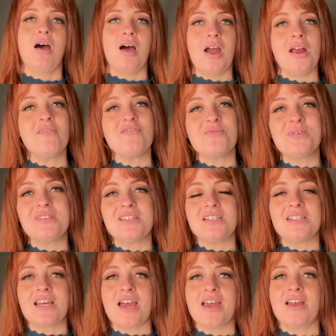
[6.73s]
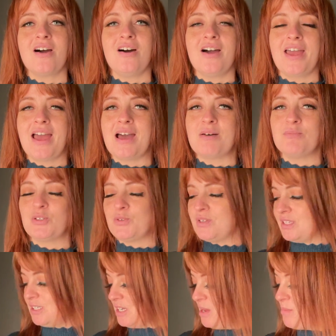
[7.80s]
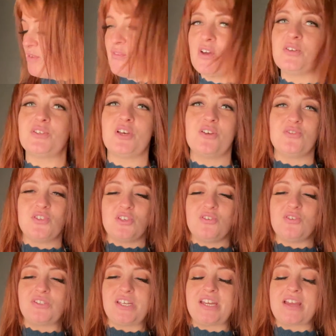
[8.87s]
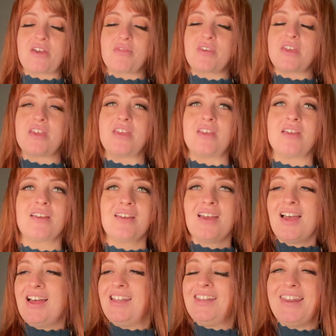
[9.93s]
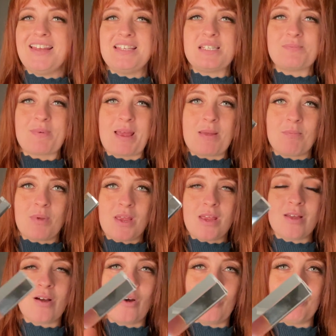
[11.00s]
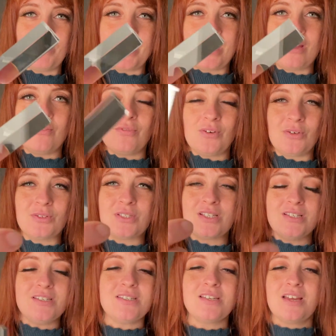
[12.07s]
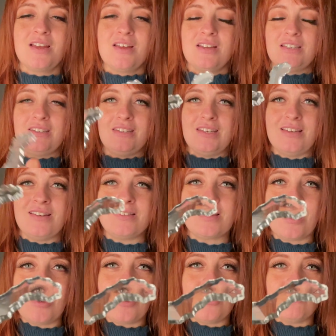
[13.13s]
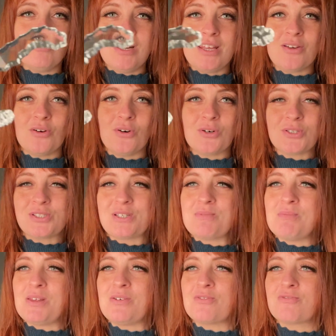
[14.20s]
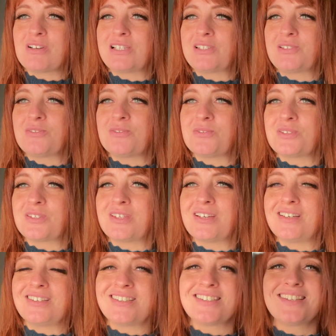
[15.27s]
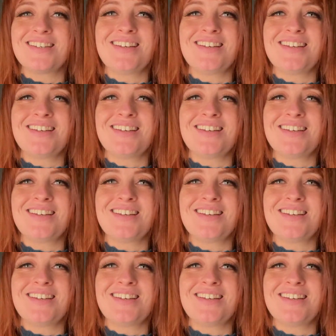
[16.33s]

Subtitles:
Hi everyone, today I am doing some photos using the Lensbaby Omni Filters. These are really awesome little crystals that